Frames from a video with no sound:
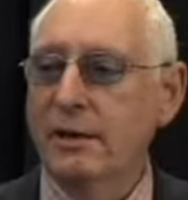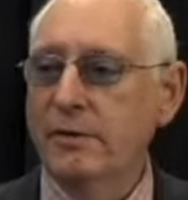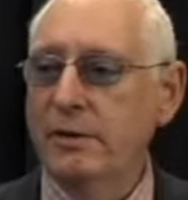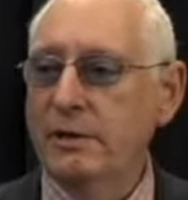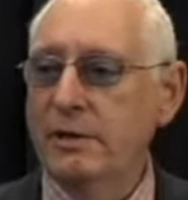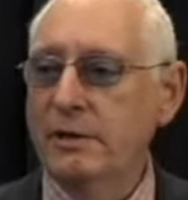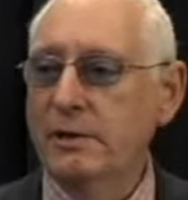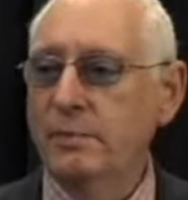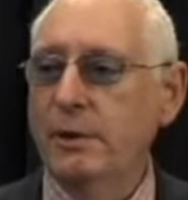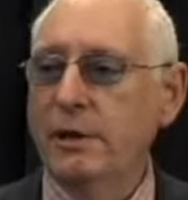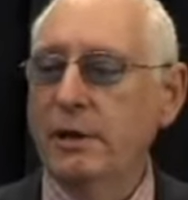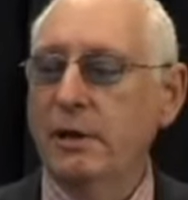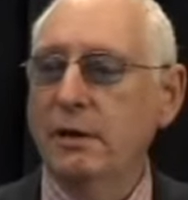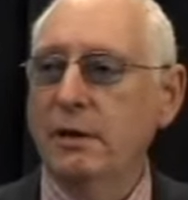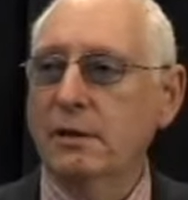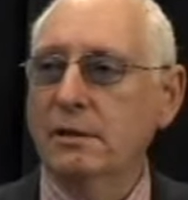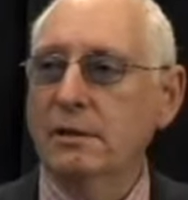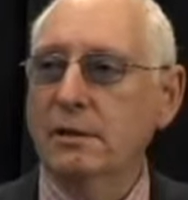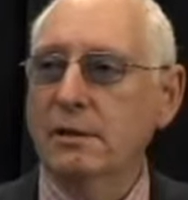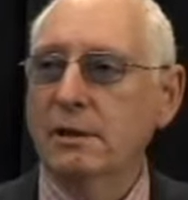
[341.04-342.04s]
is this
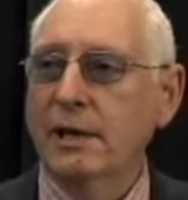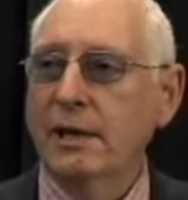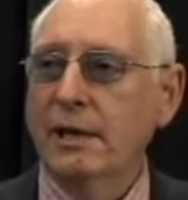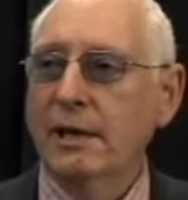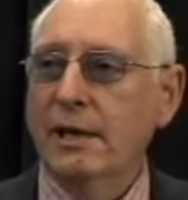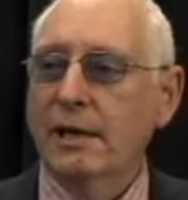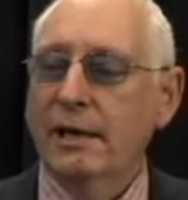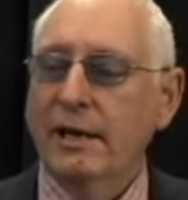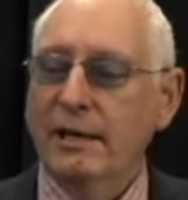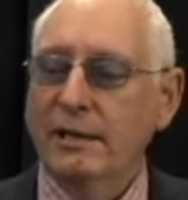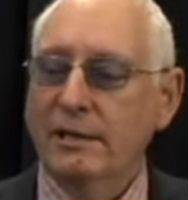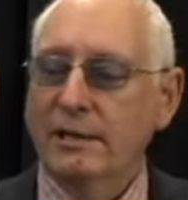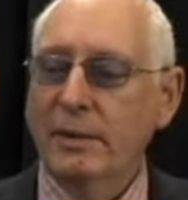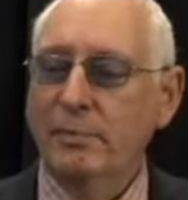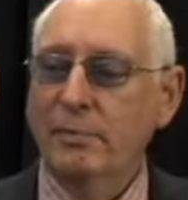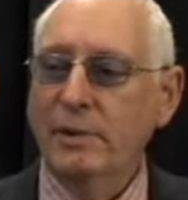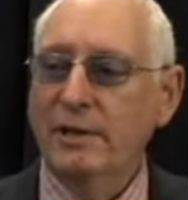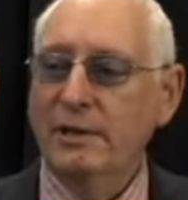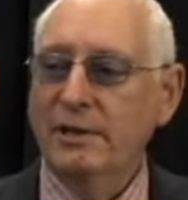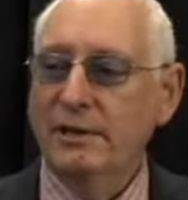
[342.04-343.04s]
because it's
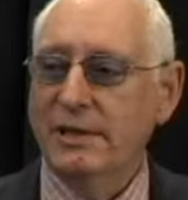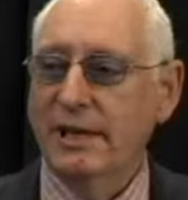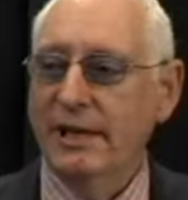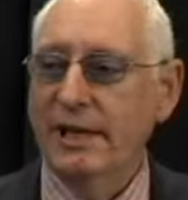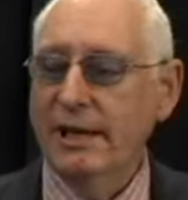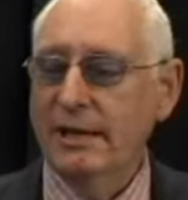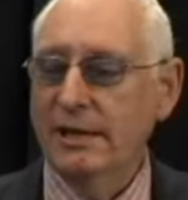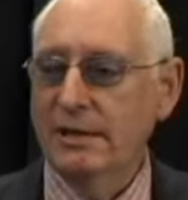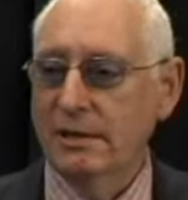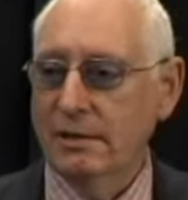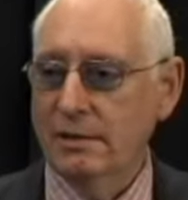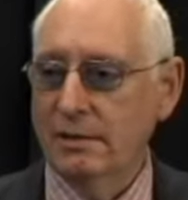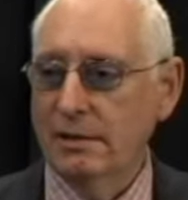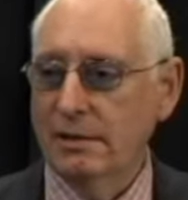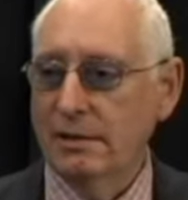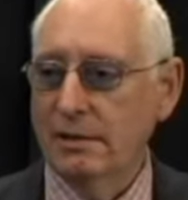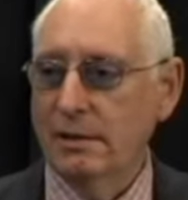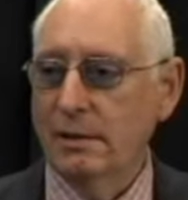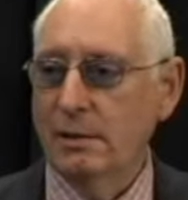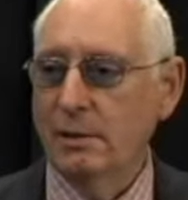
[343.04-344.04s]
something that's
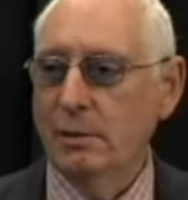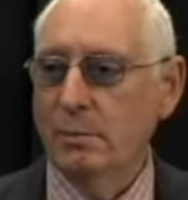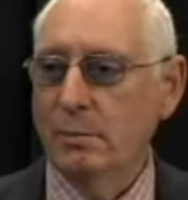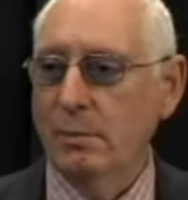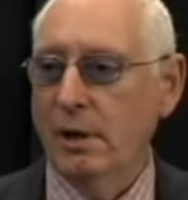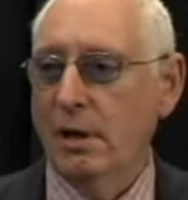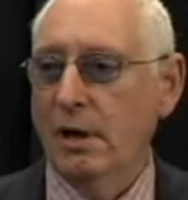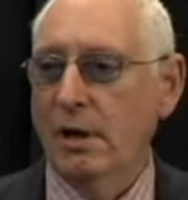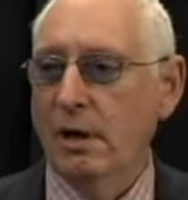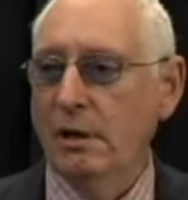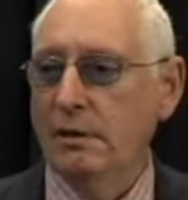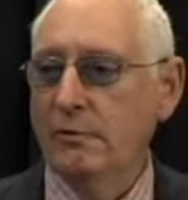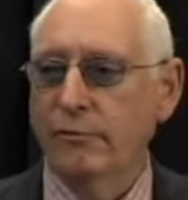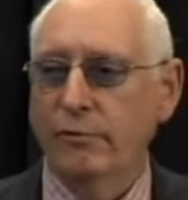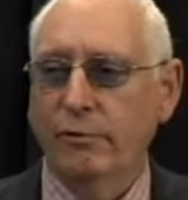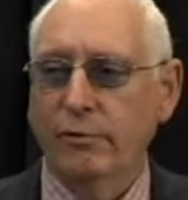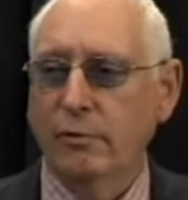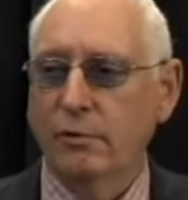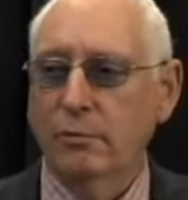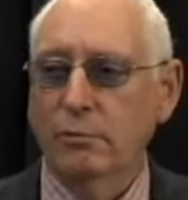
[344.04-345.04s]
hidden behind
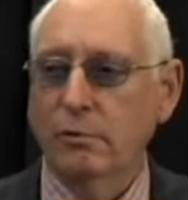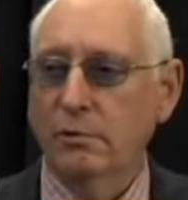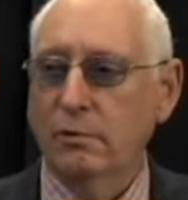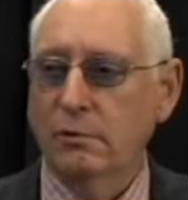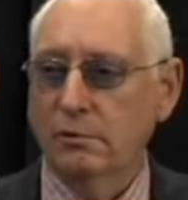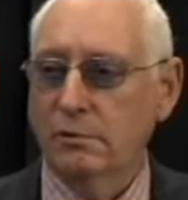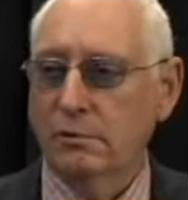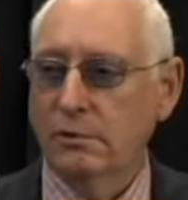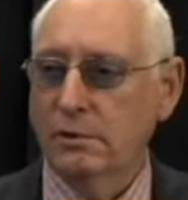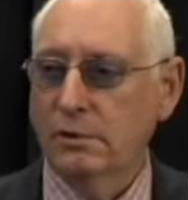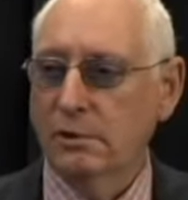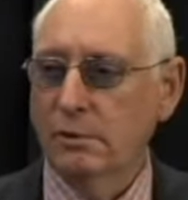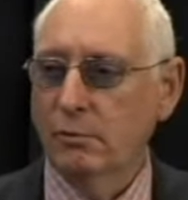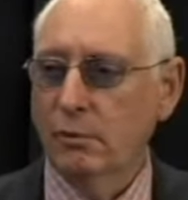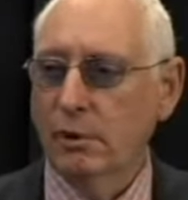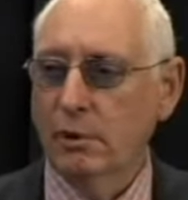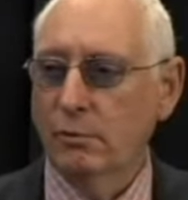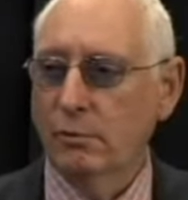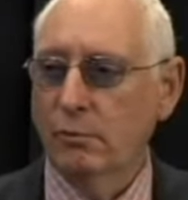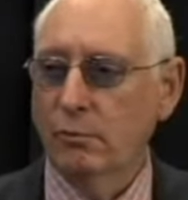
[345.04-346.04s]
four walls?
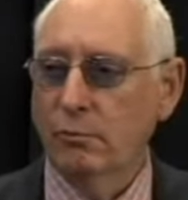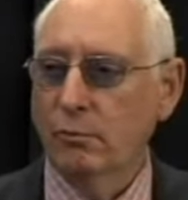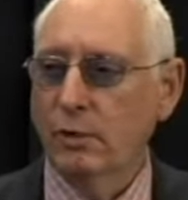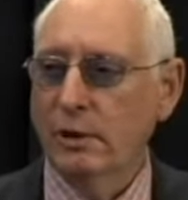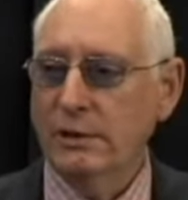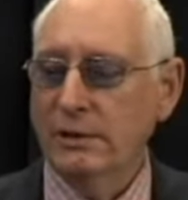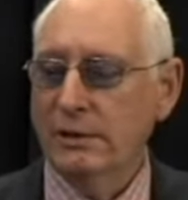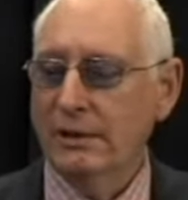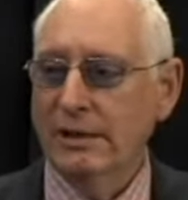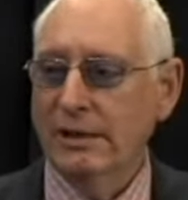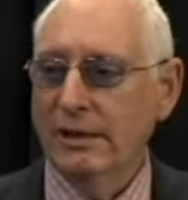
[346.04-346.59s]
Why